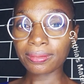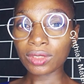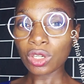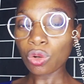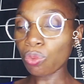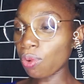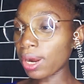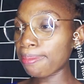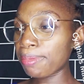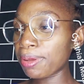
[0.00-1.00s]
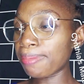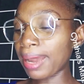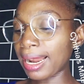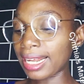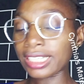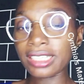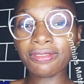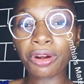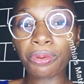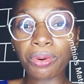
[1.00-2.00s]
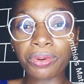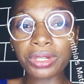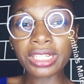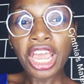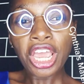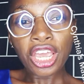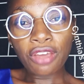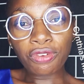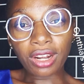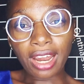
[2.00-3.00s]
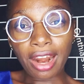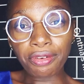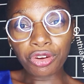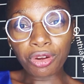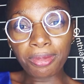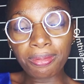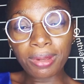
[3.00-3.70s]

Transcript: What I mean by latching very well is if you're carrying your baby